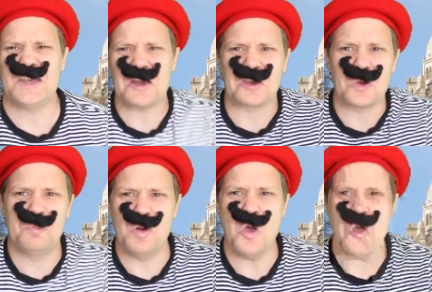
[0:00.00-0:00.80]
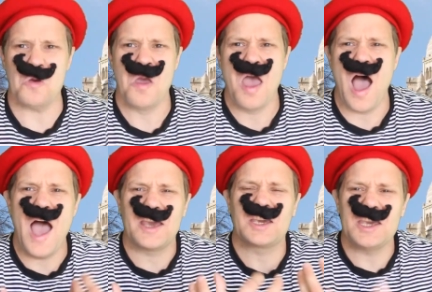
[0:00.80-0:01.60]
Sacre bleu!
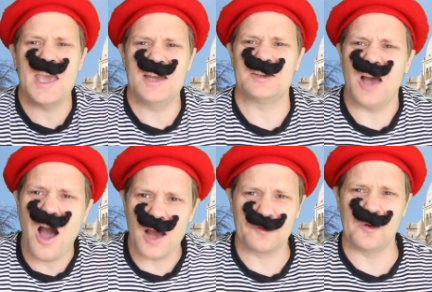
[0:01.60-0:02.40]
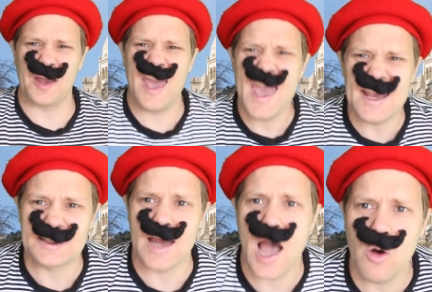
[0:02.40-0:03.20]
I created art for
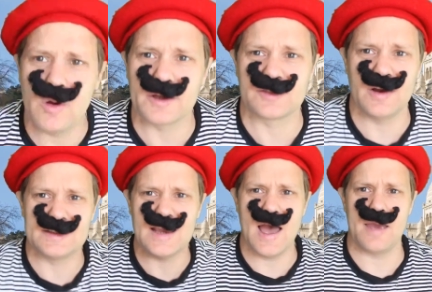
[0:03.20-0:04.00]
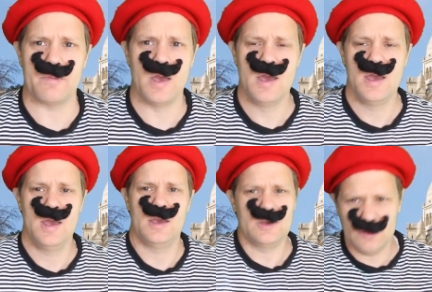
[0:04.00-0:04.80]
8 hours one time.
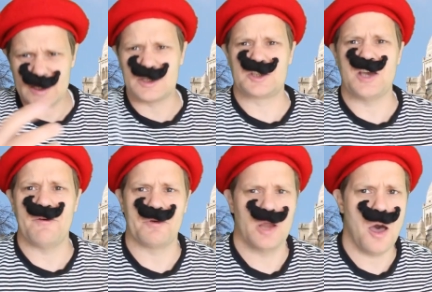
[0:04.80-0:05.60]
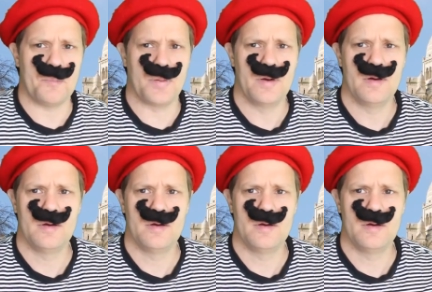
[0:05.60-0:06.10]
You need to tough it up.